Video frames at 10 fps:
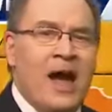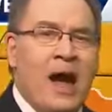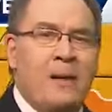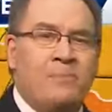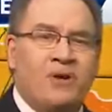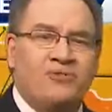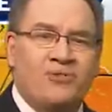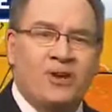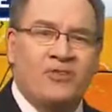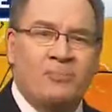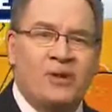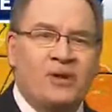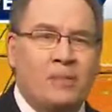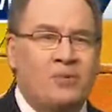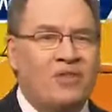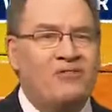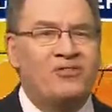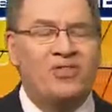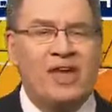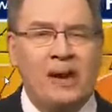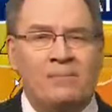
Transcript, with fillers: High pressure at the mid and upper levels of the